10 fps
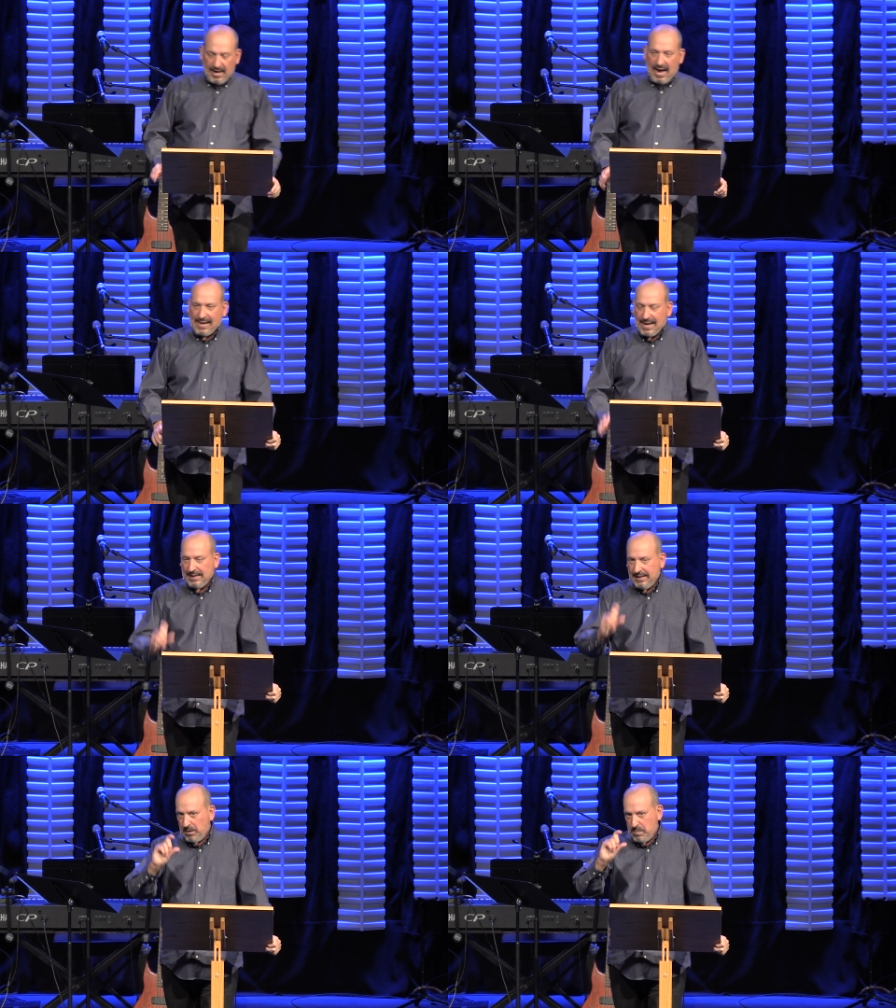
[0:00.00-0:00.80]
I got a
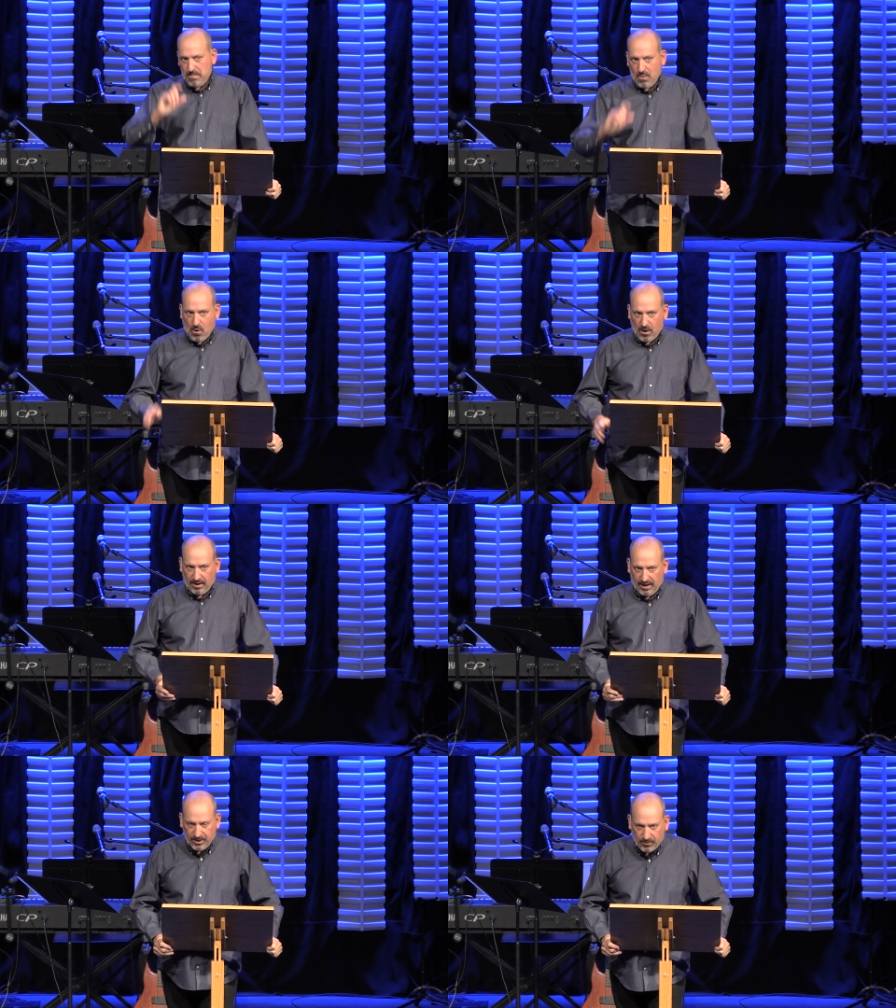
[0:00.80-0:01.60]
little bit
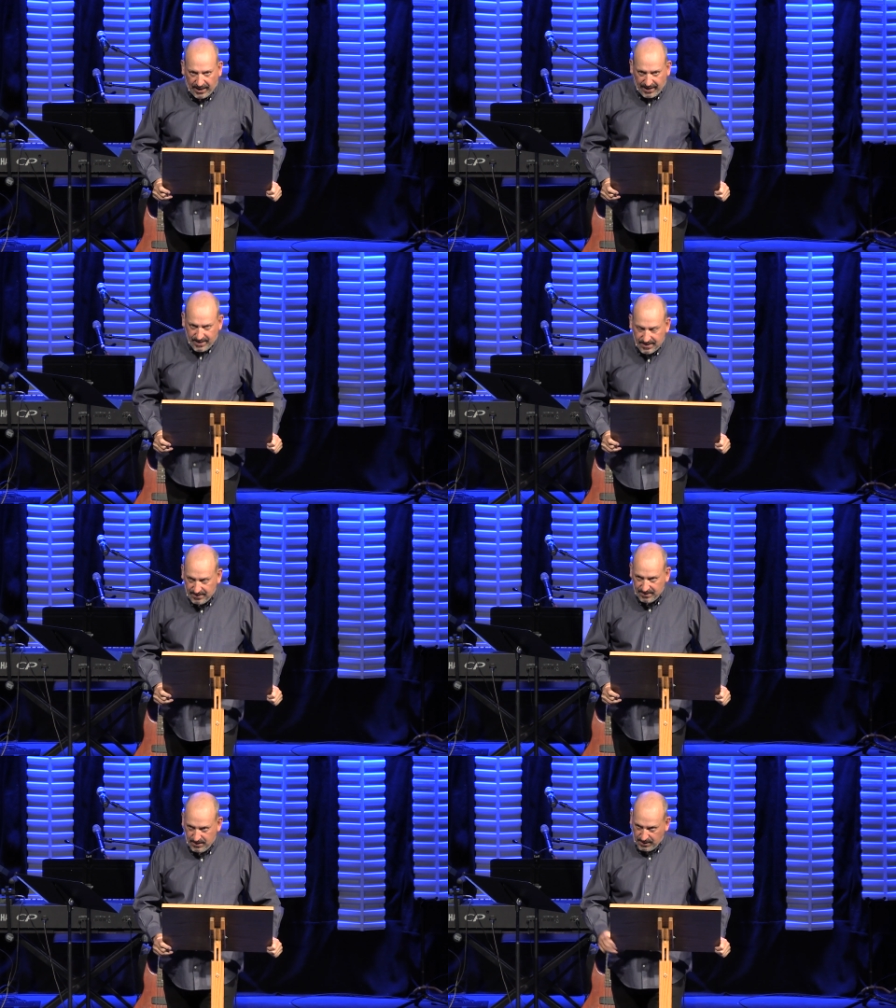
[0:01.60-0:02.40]
more. Are you okay?
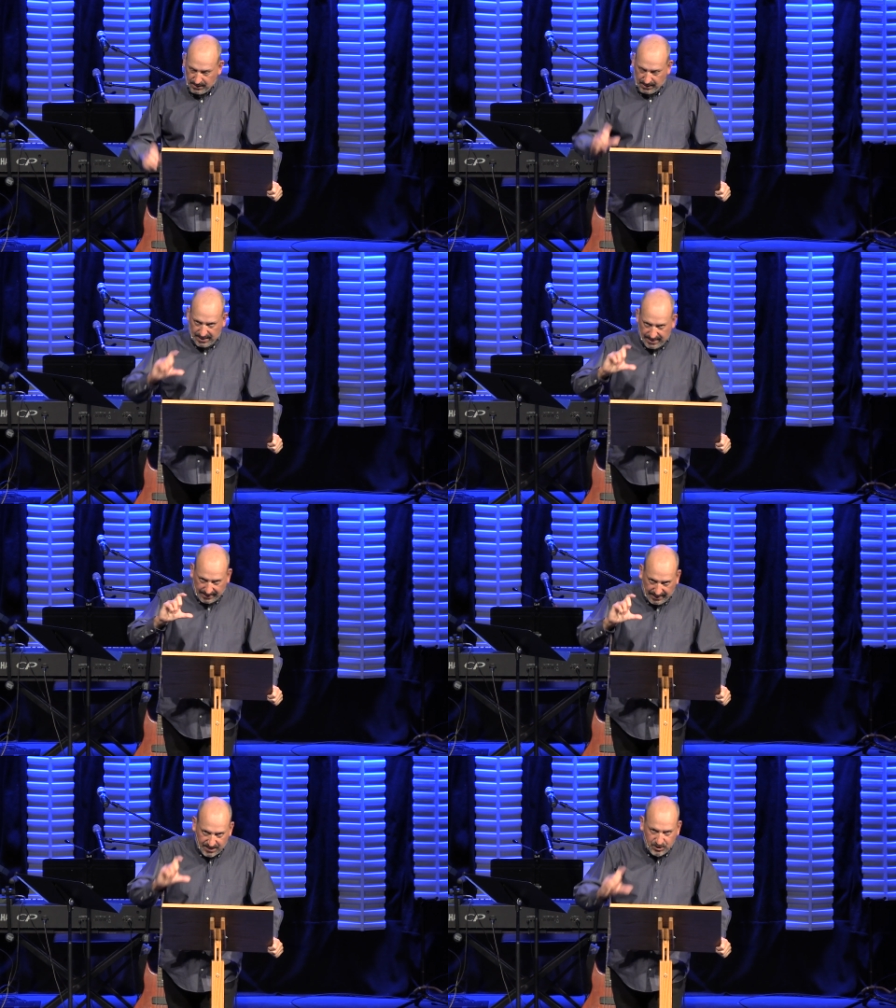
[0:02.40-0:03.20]
Can I,
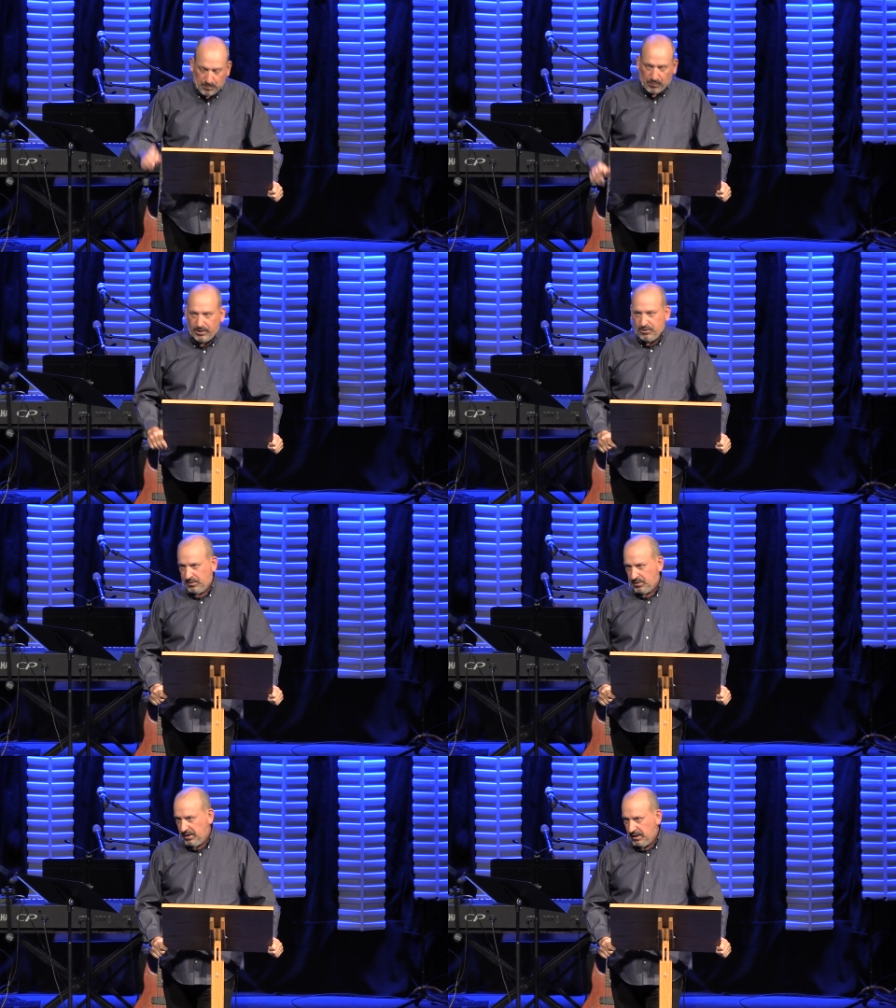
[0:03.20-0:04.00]
can I just preach
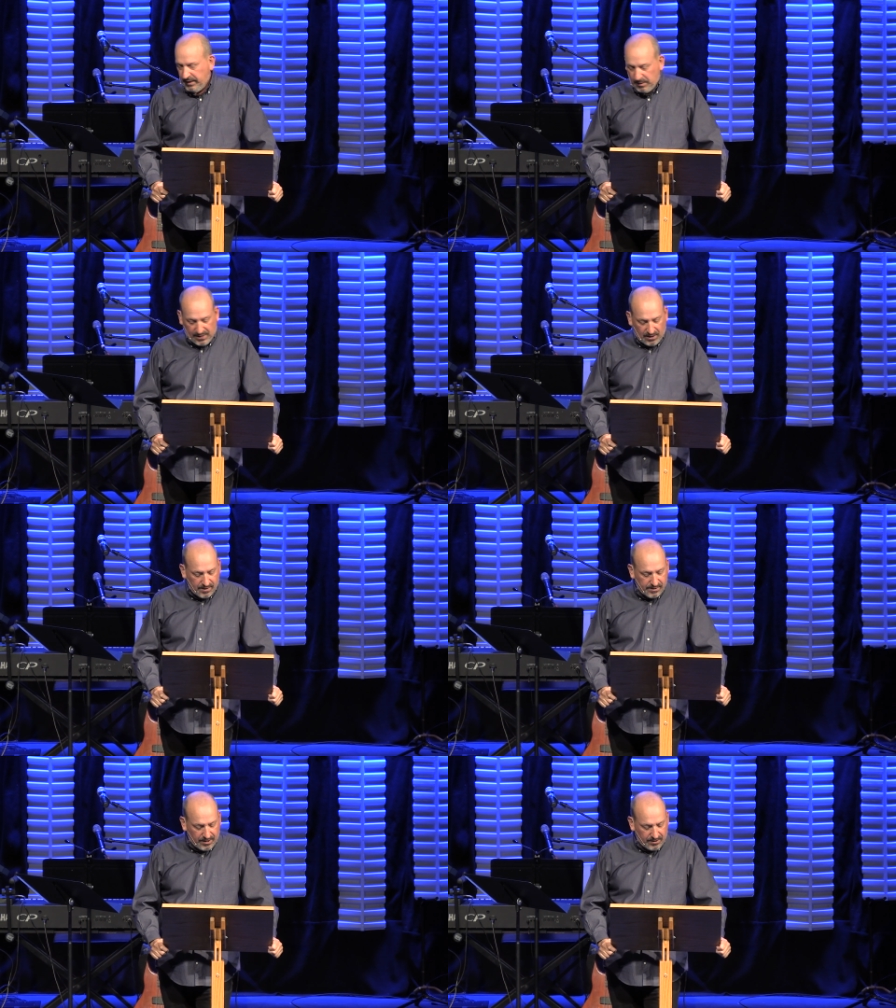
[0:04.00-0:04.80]
to you a little bit
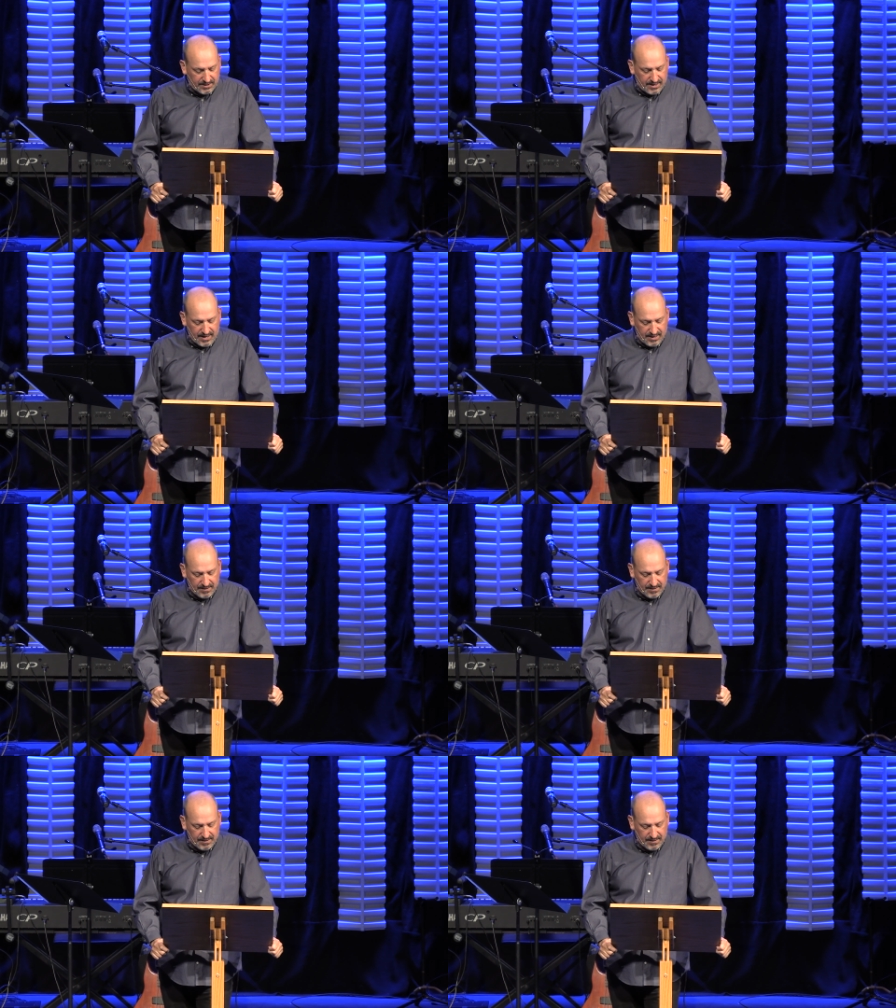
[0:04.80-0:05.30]
longer here today?